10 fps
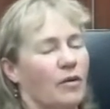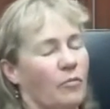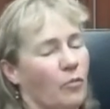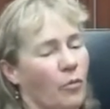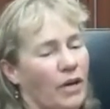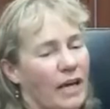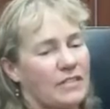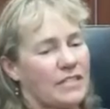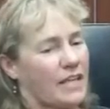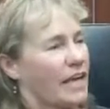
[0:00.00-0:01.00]
What I'd
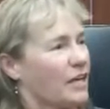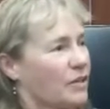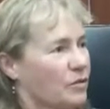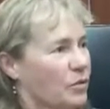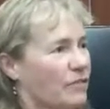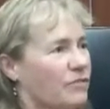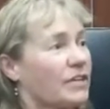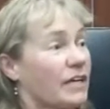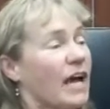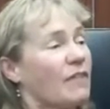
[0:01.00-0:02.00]
say, where I feel
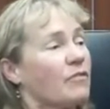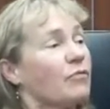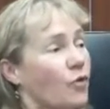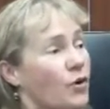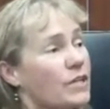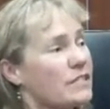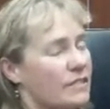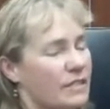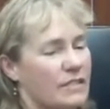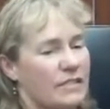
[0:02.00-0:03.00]
like I have a voice
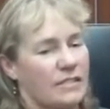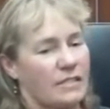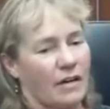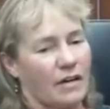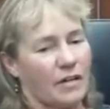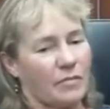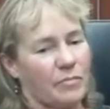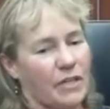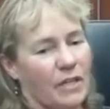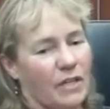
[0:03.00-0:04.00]
is,
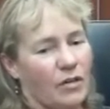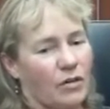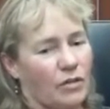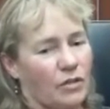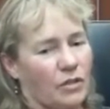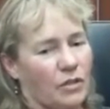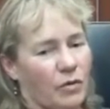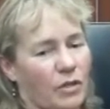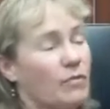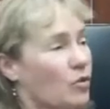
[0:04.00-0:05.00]

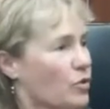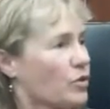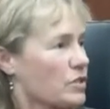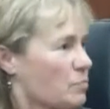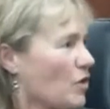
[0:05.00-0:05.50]
even though we're a small